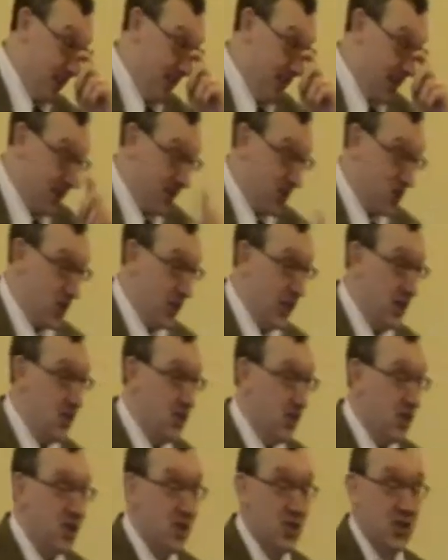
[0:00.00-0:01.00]
that
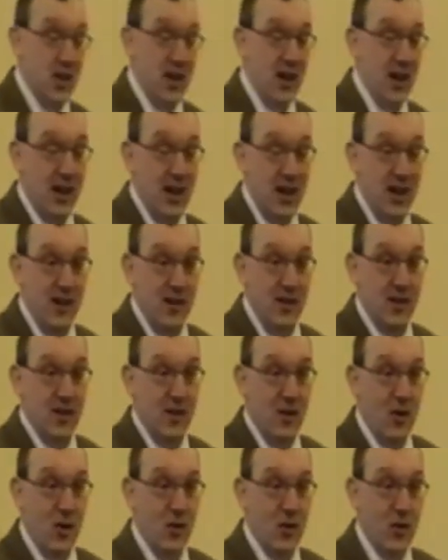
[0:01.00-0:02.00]
Jesus
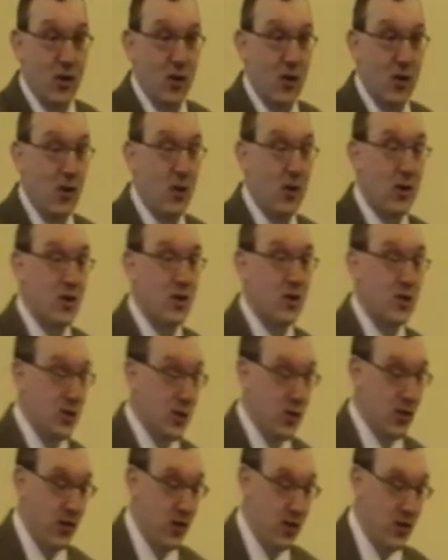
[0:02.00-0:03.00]
dying on the cross
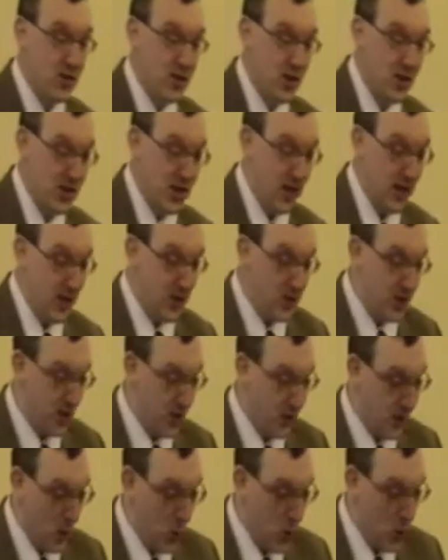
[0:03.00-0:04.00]
2,000
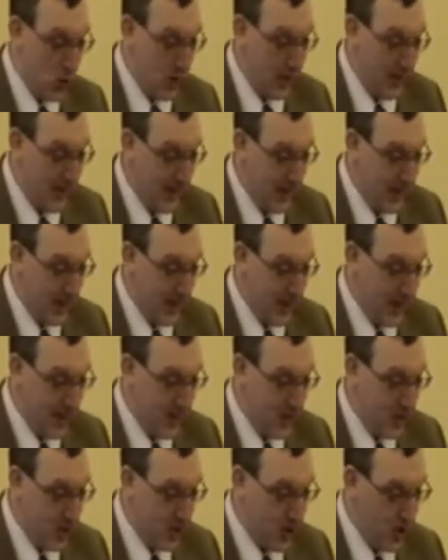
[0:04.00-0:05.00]
years ago
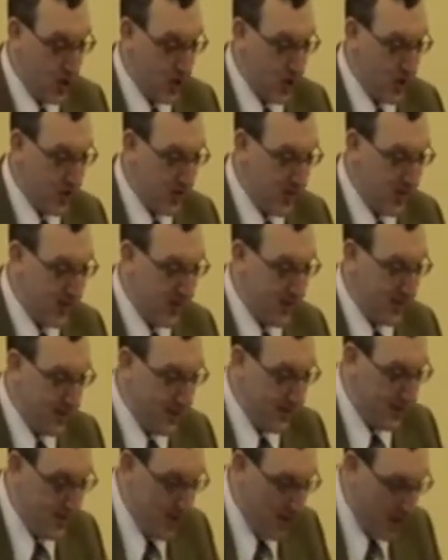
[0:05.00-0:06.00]
is just
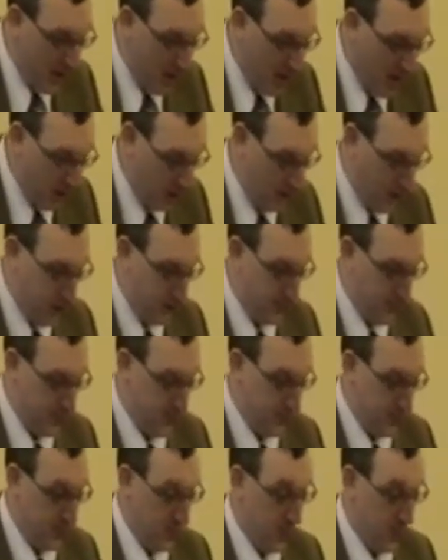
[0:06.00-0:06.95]
not enough.